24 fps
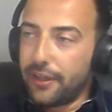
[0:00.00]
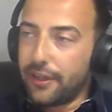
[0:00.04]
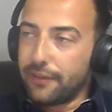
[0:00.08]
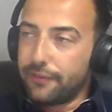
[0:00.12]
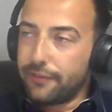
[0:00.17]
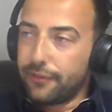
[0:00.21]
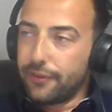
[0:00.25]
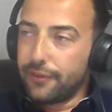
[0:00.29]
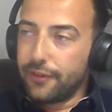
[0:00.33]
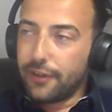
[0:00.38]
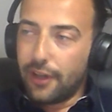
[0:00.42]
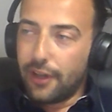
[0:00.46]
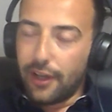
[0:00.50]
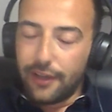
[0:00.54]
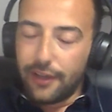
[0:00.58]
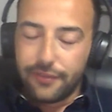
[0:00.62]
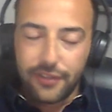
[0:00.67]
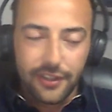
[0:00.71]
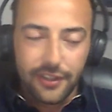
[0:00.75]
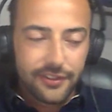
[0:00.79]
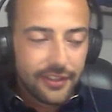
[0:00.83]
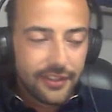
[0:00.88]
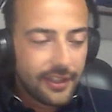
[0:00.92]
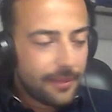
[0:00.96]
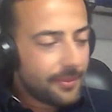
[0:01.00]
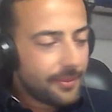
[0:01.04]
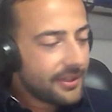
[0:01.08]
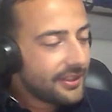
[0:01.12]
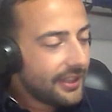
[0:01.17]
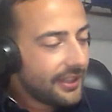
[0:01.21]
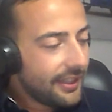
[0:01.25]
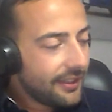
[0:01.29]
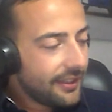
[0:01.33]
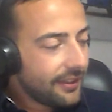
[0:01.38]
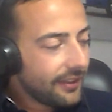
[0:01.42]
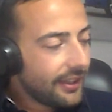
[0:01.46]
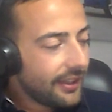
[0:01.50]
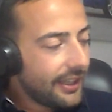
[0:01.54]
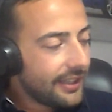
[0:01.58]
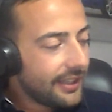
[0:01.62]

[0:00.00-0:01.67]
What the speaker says: working for Clive Sutton Limited.